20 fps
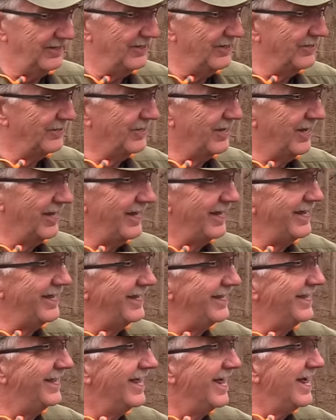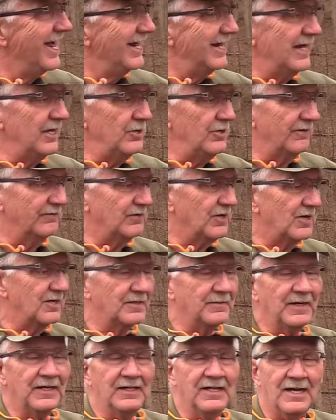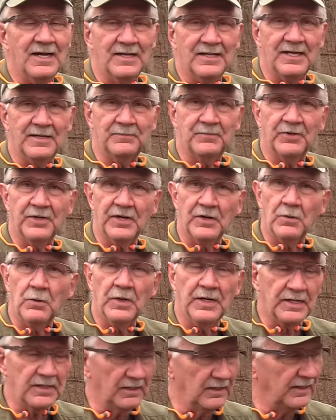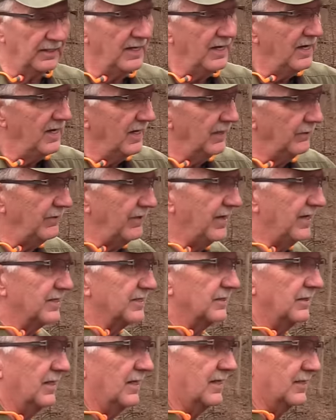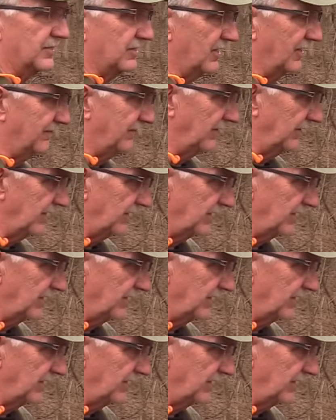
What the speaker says: Okay, now, I know I've talked about a lot of that pretty quickly. We got a lot of stuff on